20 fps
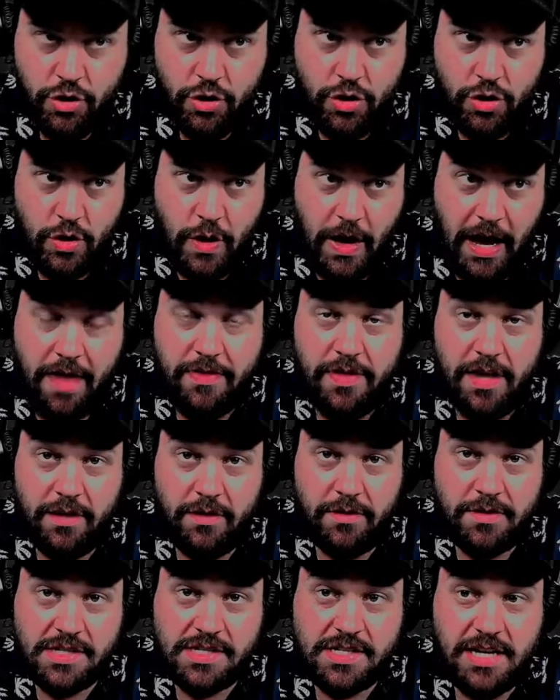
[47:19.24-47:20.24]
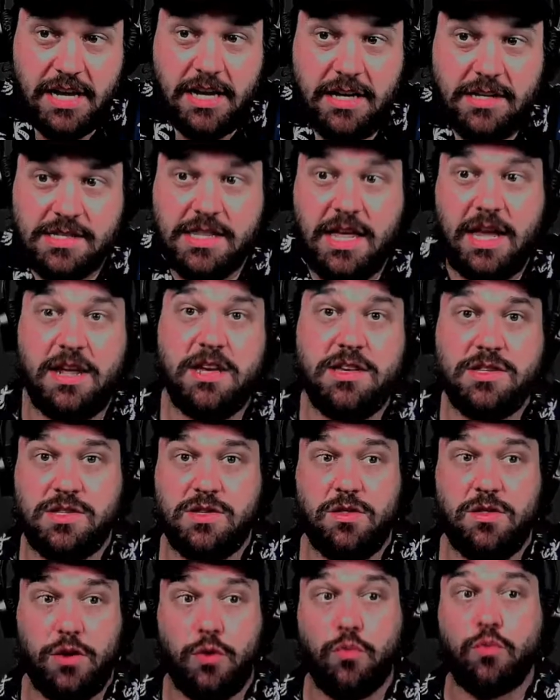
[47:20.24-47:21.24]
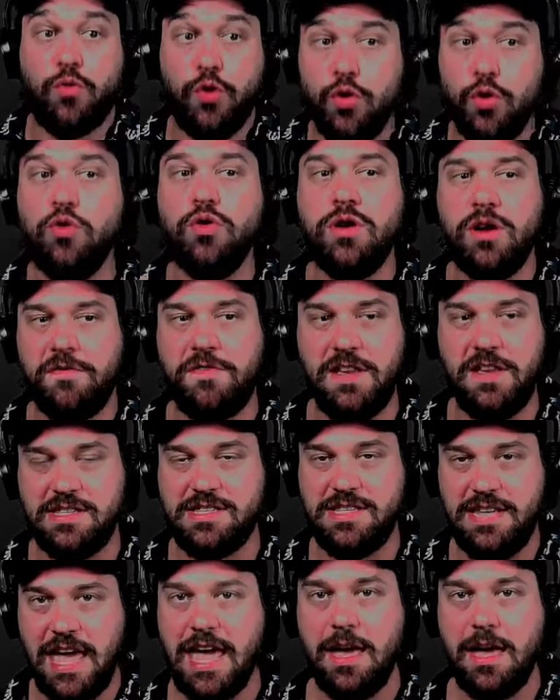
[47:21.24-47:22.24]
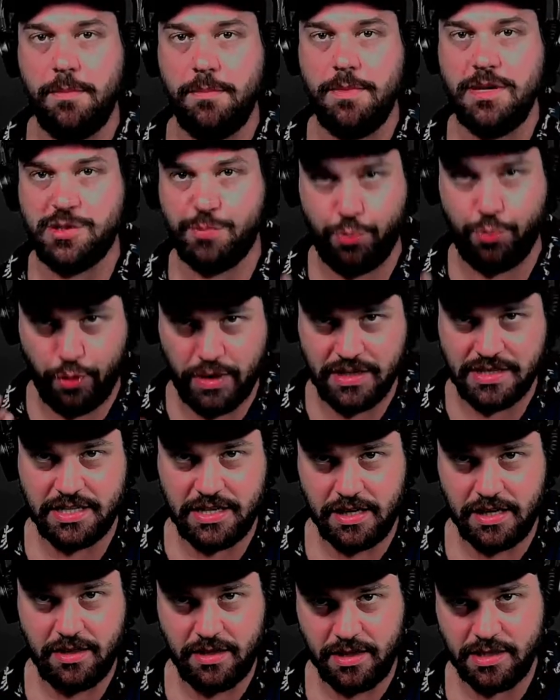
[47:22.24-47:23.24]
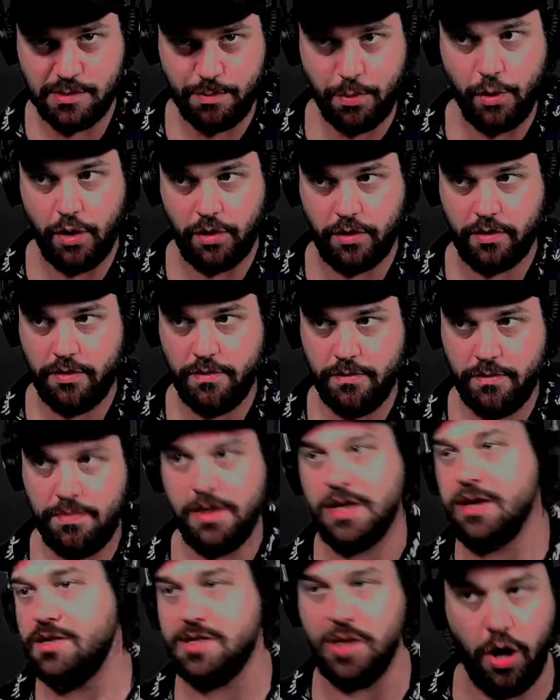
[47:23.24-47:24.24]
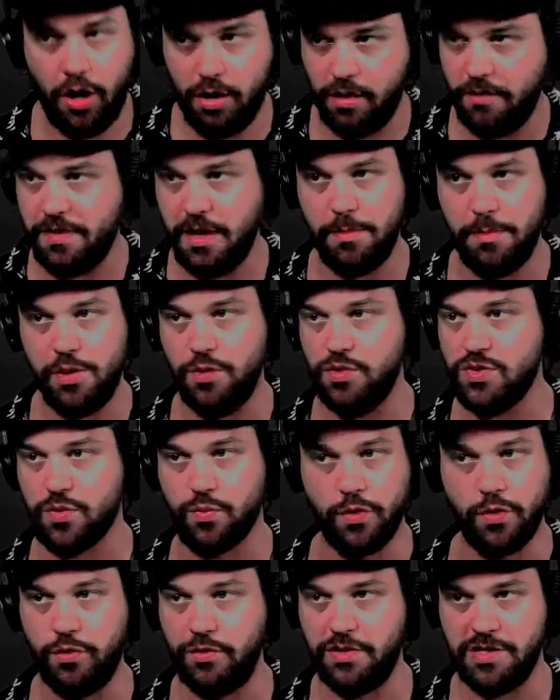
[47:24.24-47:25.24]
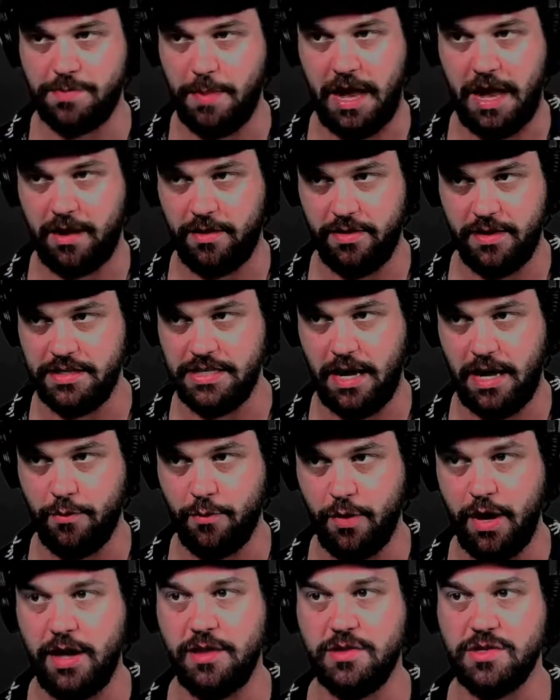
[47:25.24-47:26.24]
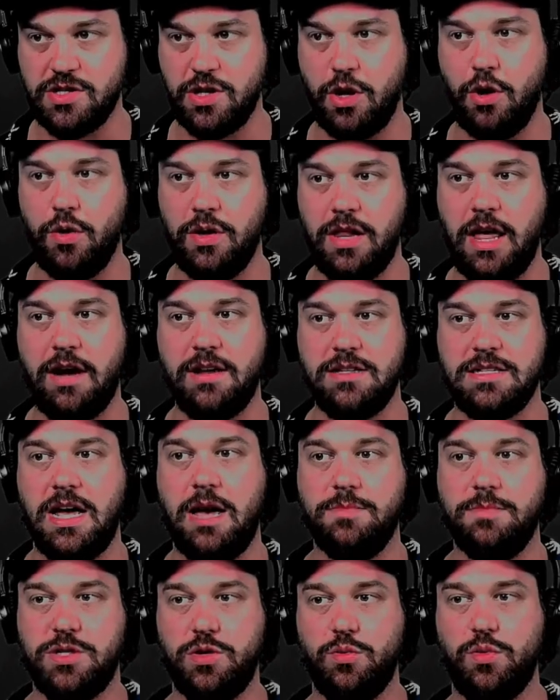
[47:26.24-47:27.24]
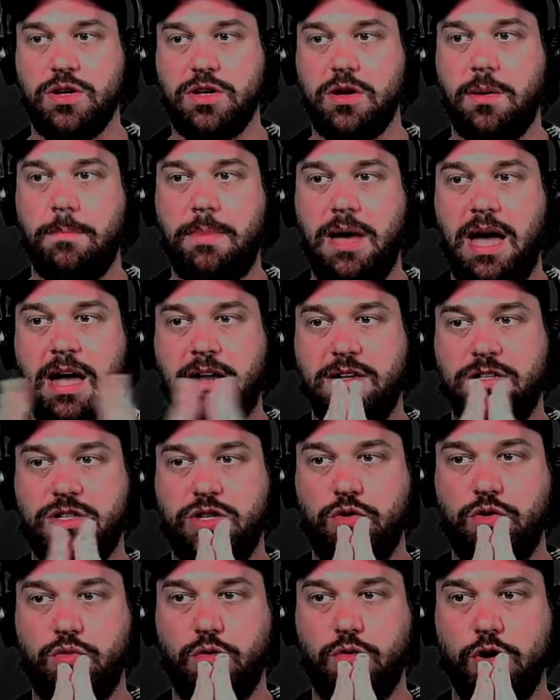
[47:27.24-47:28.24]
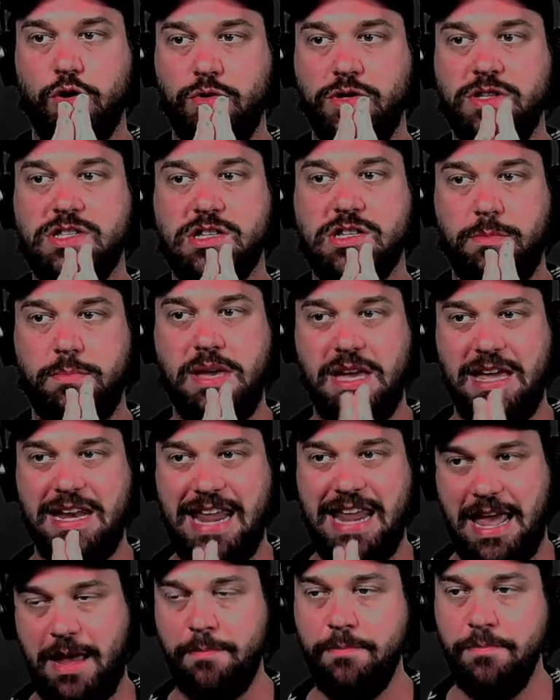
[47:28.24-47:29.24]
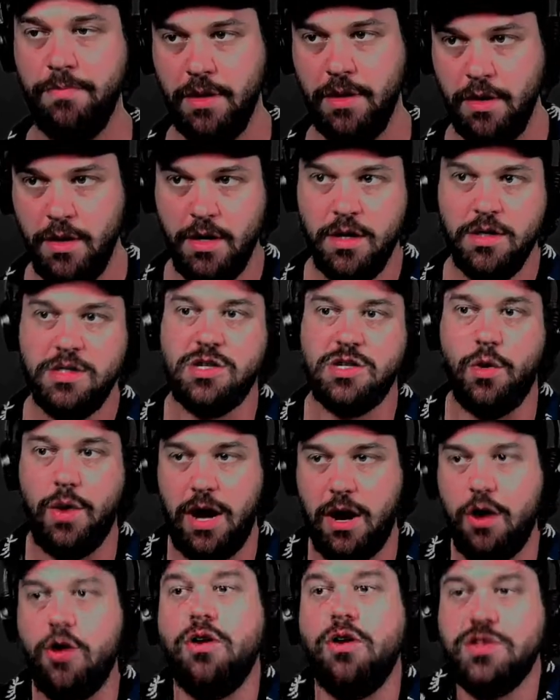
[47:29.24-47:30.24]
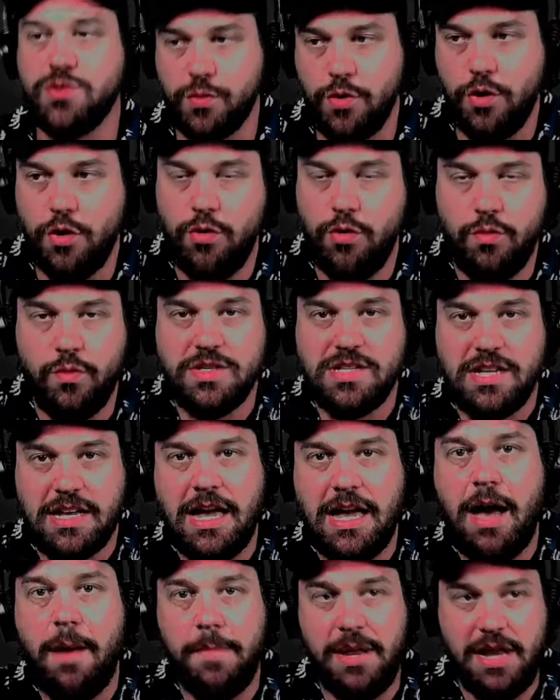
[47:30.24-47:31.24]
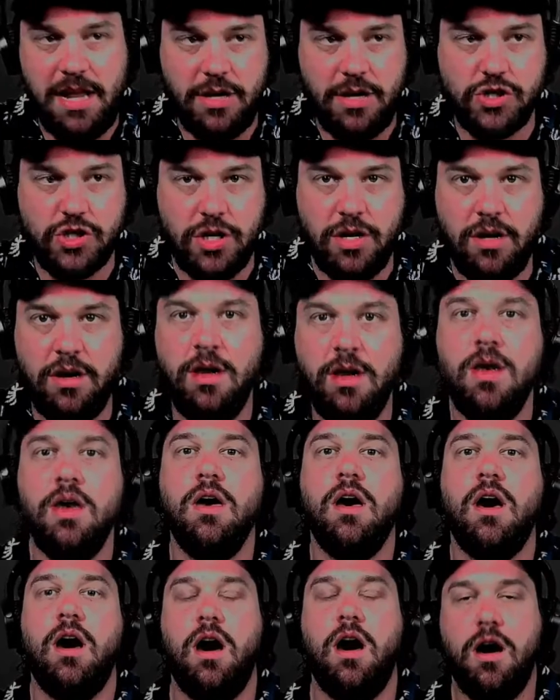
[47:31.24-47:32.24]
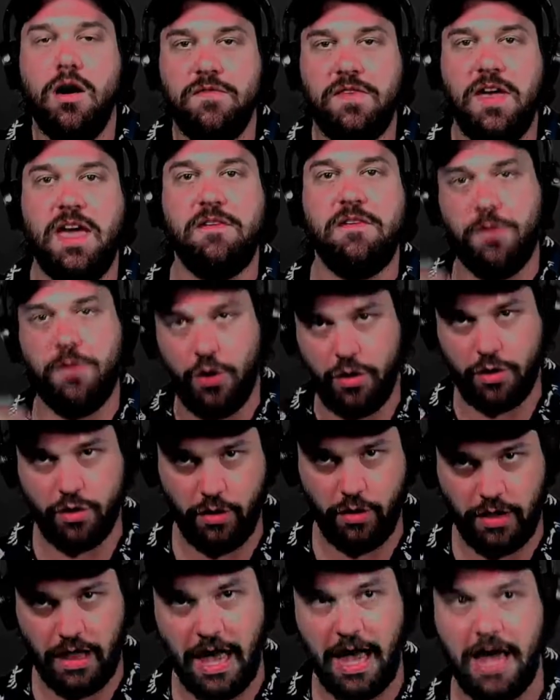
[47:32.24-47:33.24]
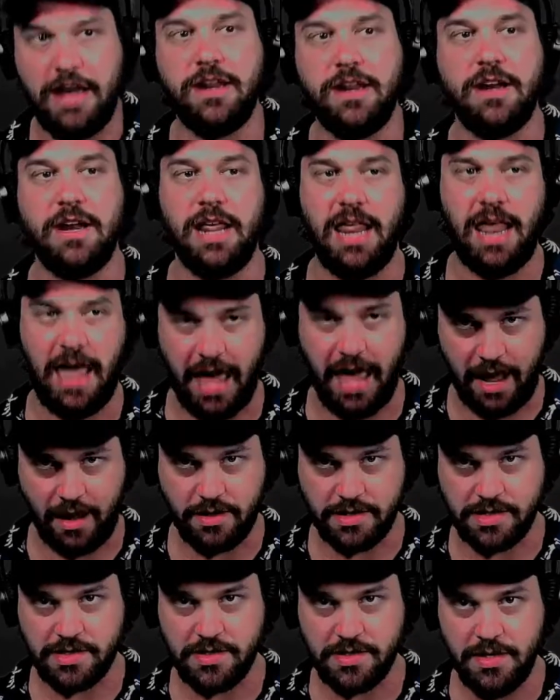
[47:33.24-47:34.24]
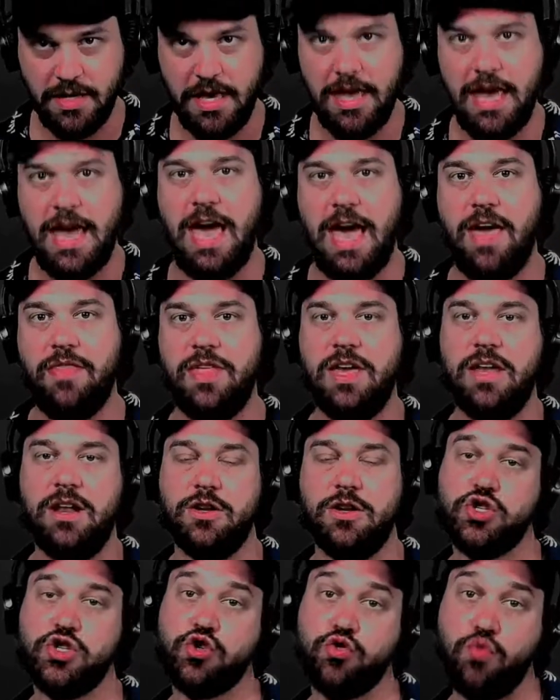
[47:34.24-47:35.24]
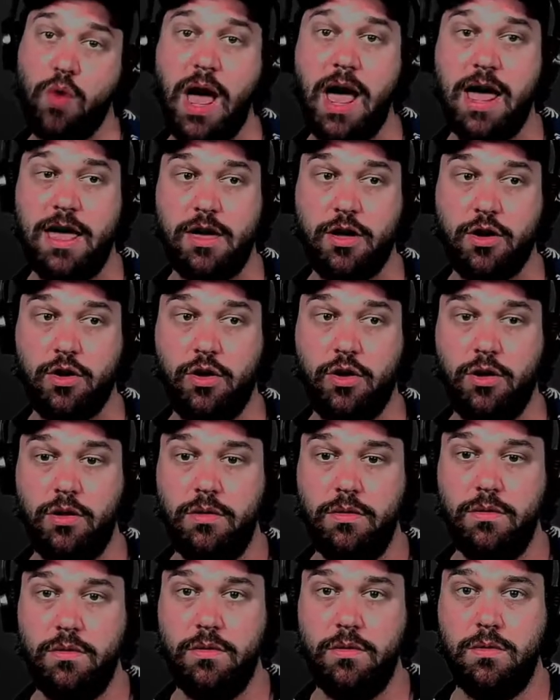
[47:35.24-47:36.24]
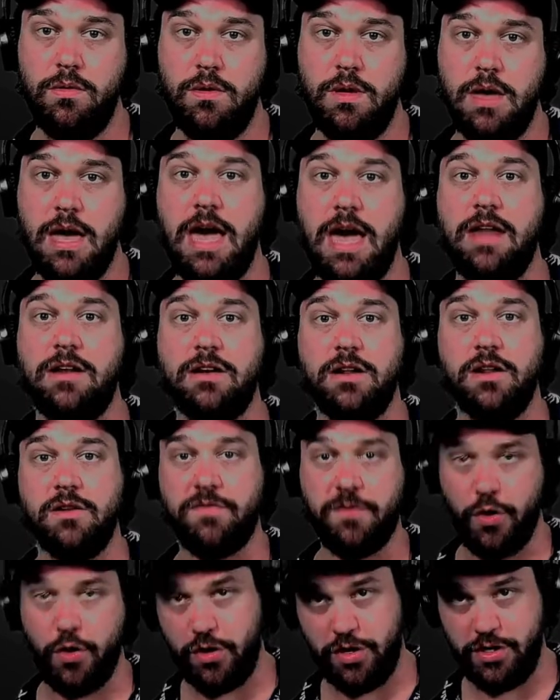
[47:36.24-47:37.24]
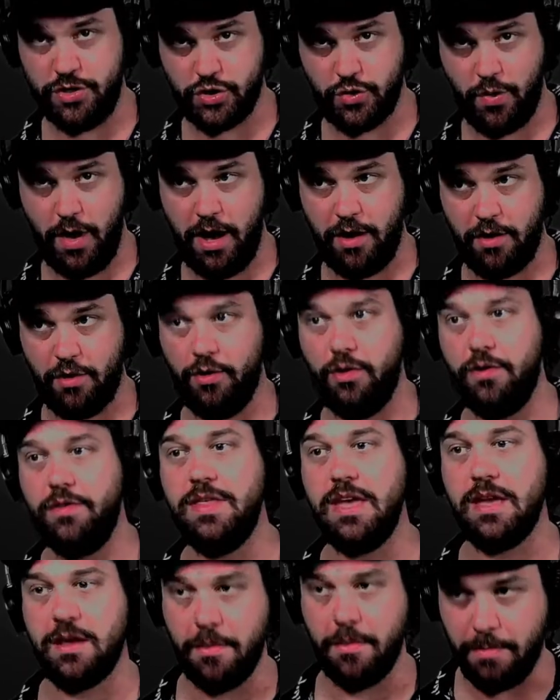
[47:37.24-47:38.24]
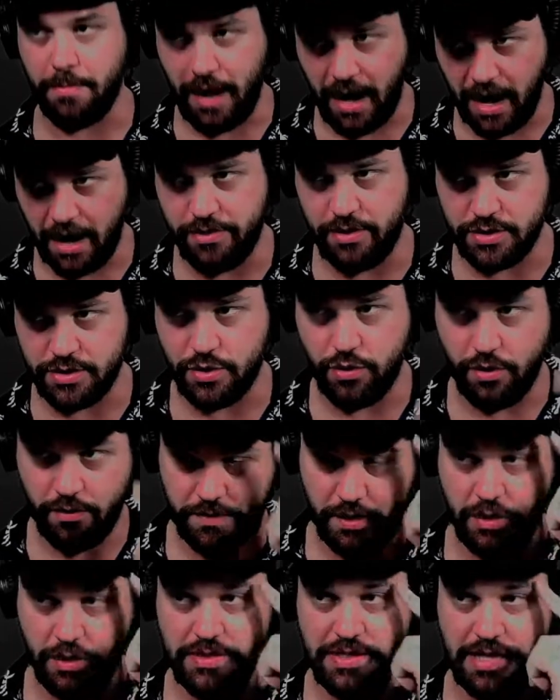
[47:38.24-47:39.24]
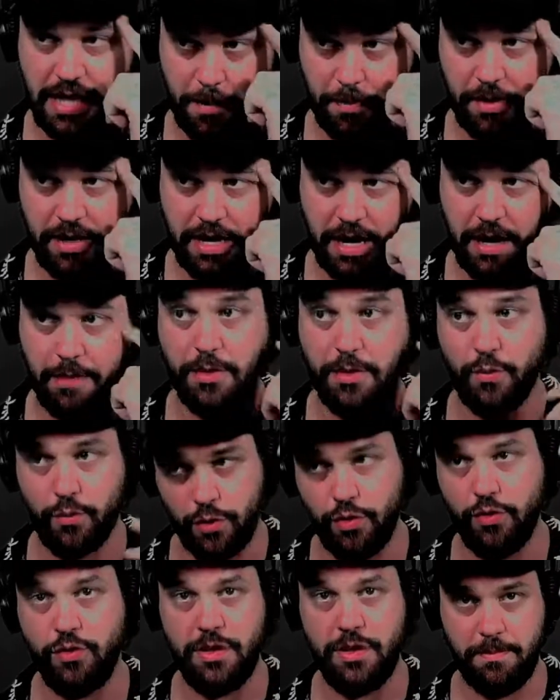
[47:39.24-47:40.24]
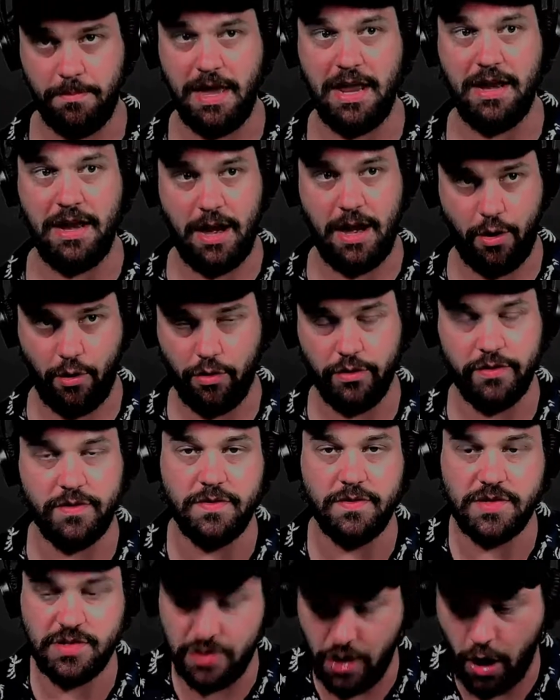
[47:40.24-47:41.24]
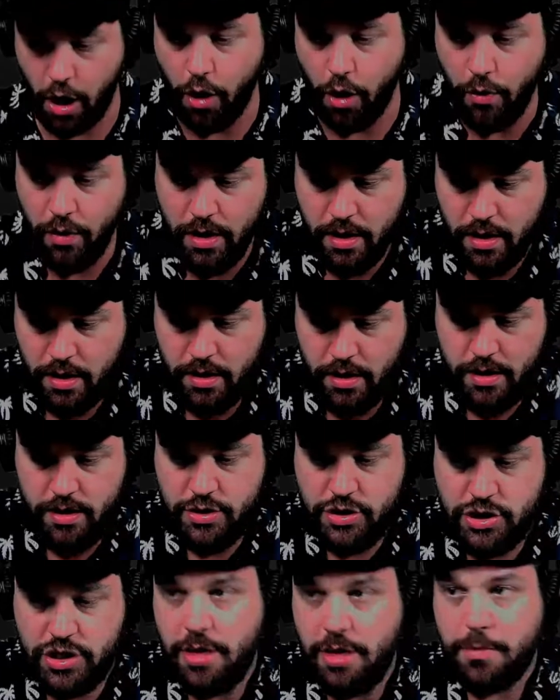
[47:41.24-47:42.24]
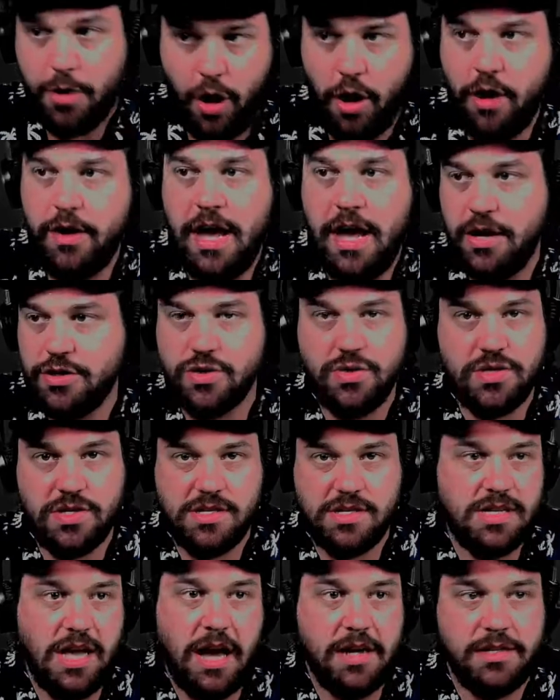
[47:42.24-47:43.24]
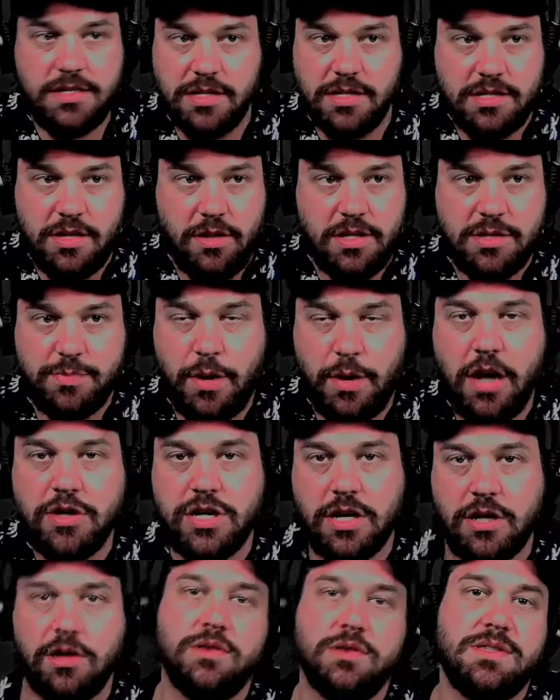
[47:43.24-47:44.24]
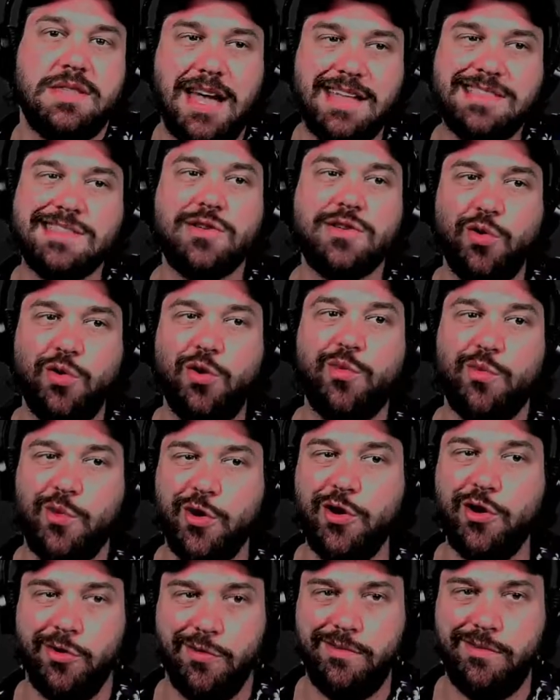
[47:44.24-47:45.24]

And then sees that the rune of his name is printed in this book, because all of them used runes back in the day, right? And so a lot of times you would combine two runes to be a name. So Harold's rune was a combination of a vertical line and an X, and then a triangle and an inverted triangle. And they combined the two of those, and that became the rune that meant Harold. And so Jim Kardash, who's a scientist on this project, goes, that's a cool rune,